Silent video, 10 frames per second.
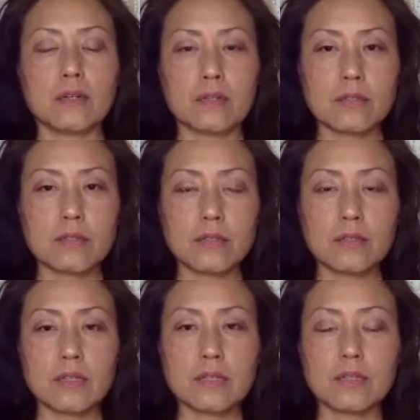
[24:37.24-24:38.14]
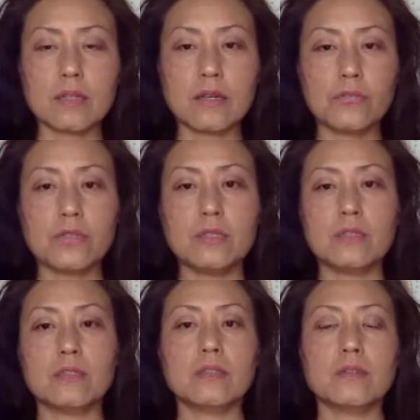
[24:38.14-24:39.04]
clearing every
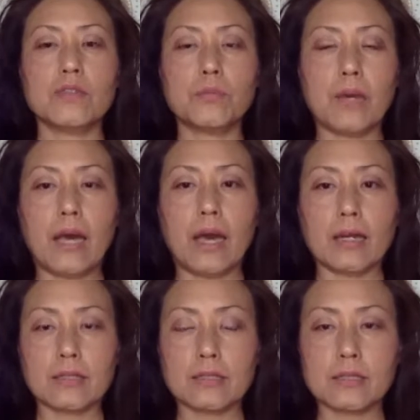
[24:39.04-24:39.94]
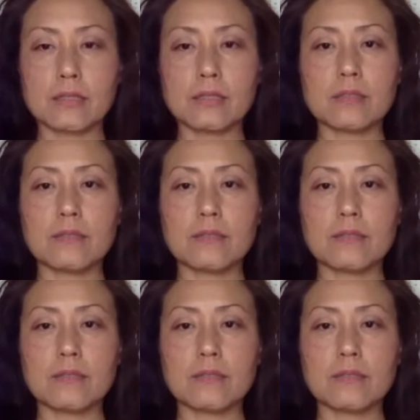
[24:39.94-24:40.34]
year of your past